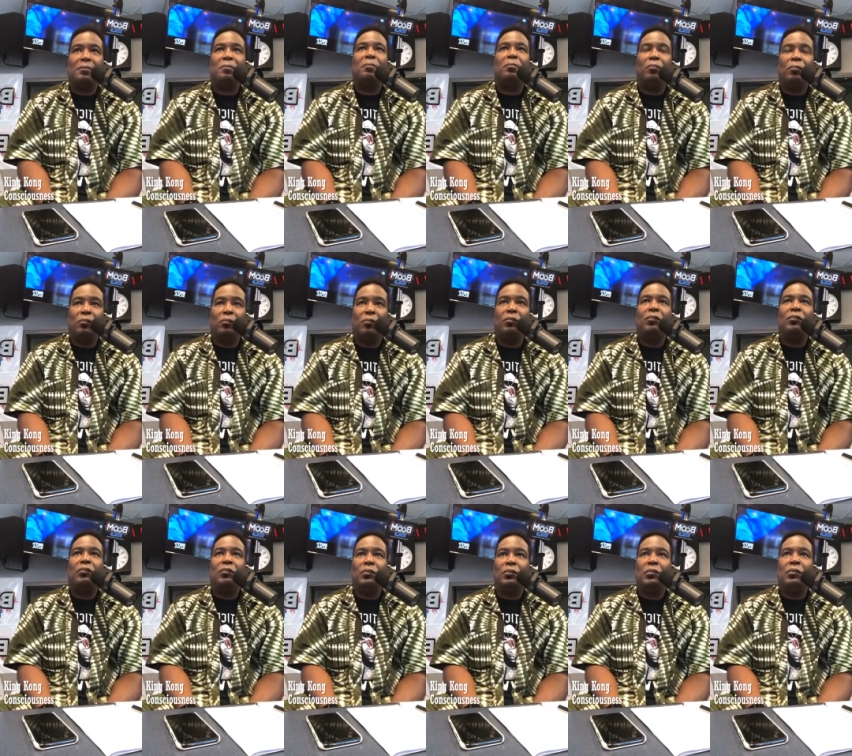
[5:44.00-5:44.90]
And I ended up
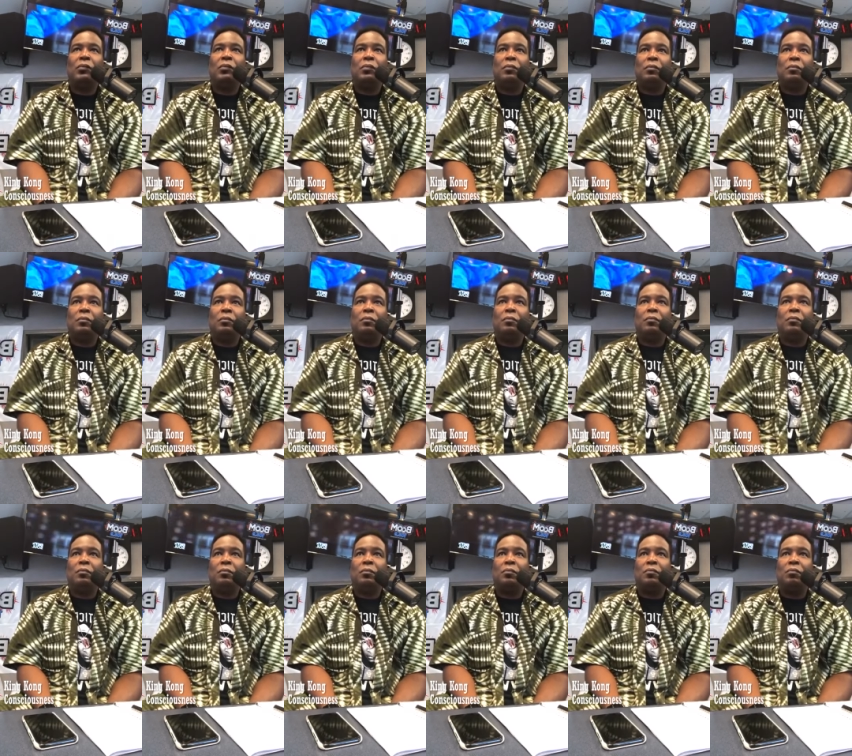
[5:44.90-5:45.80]
realizing how the
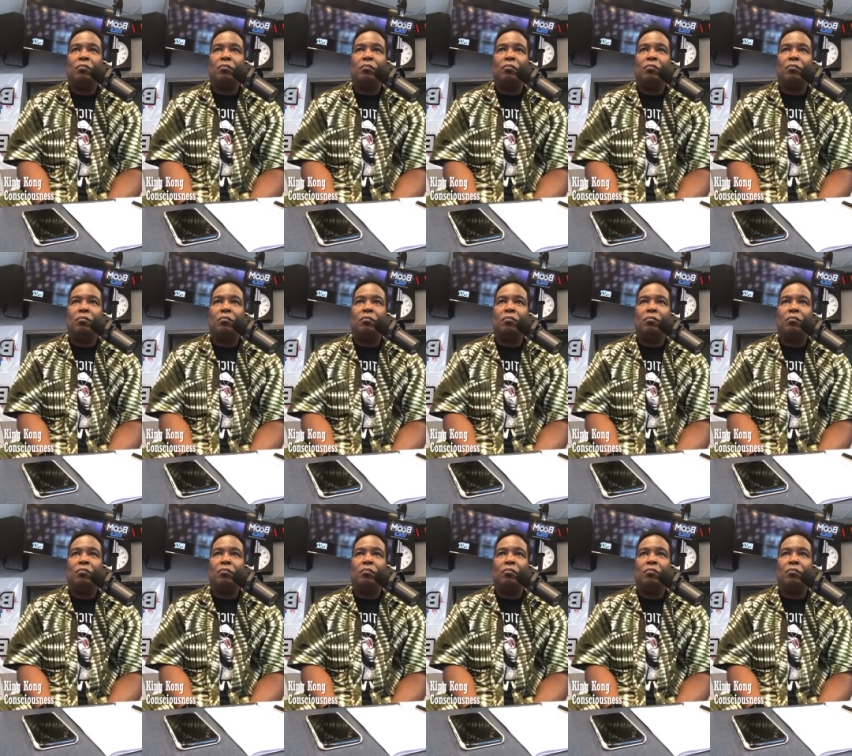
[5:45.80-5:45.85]
English